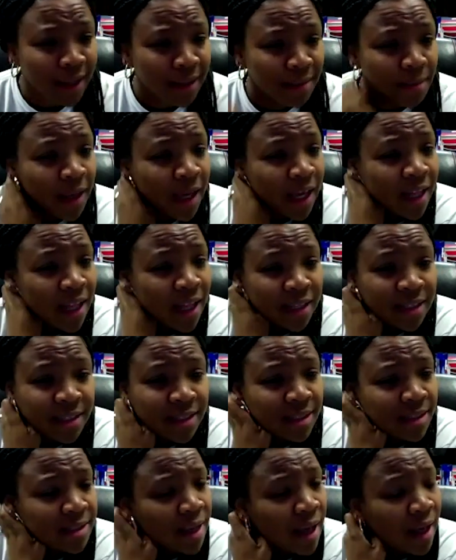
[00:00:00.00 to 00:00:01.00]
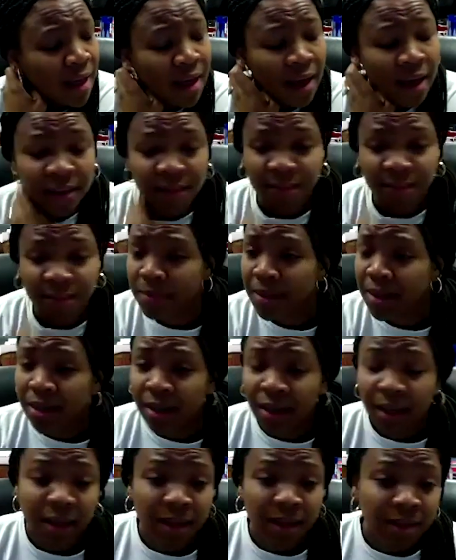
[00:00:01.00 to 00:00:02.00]
Man, a
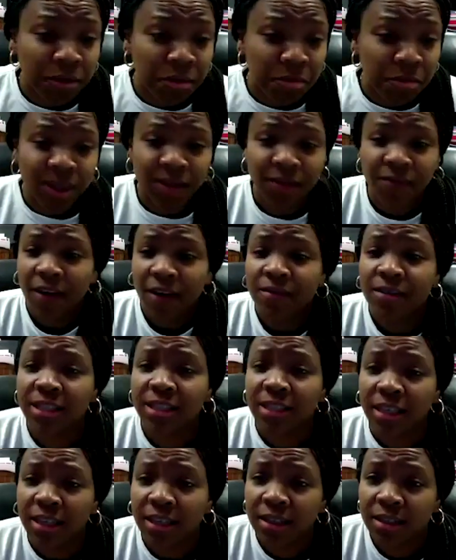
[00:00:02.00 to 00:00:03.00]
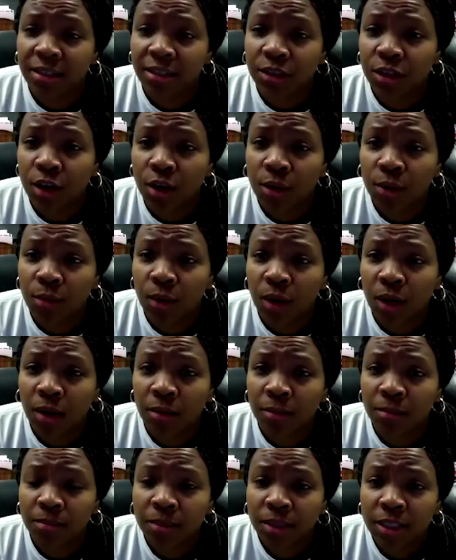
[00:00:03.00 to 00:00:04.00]
little bit of everything,
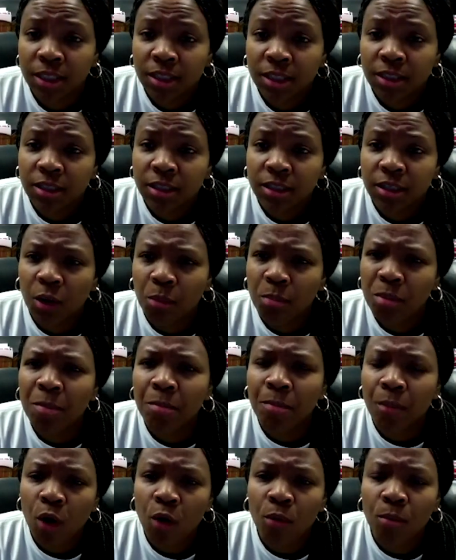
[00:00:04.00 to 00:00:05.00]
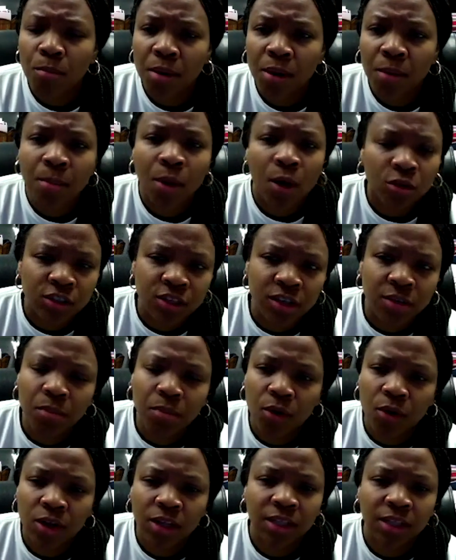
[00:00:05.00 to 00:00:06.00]
but most
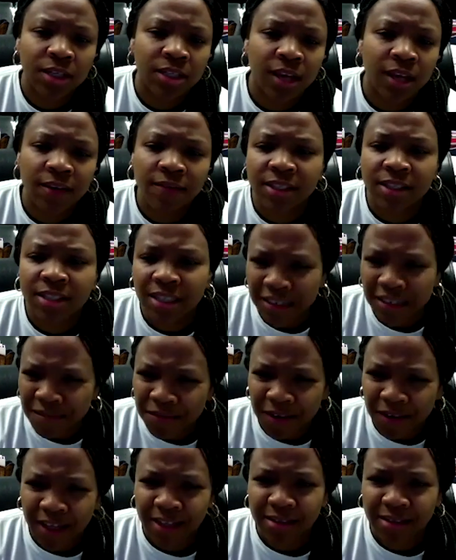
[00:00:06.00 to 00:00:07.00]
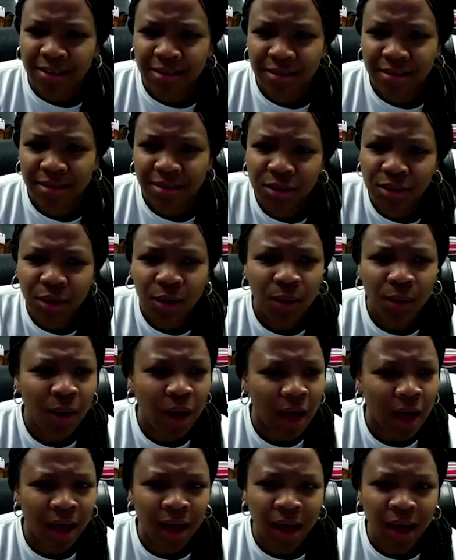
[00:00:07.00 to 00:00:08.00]
importantly, the defense. You know,
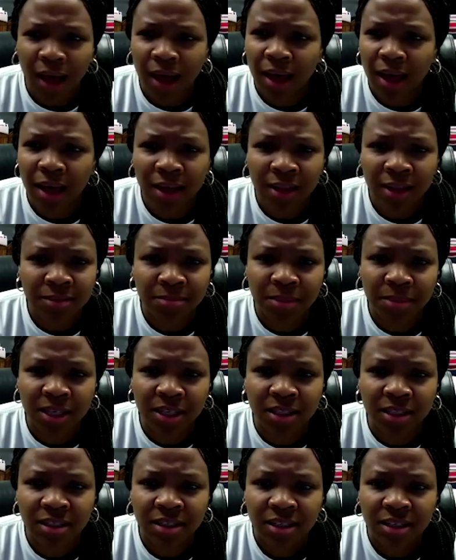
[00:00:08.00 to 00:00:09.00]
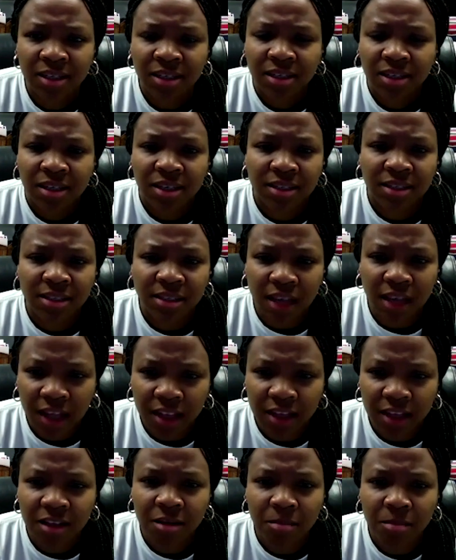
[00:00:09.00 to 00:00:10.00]
I hadn't been
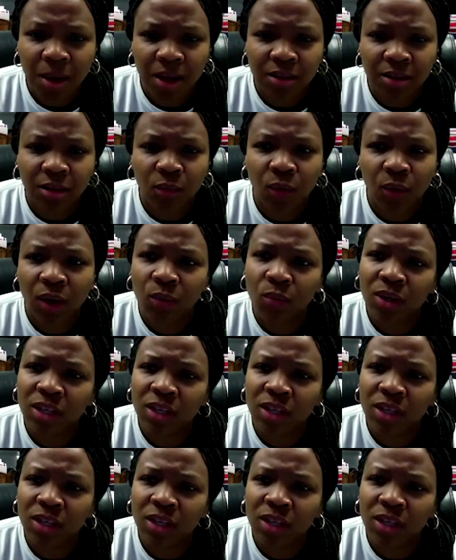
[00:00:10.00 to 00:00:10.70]
excited about the way we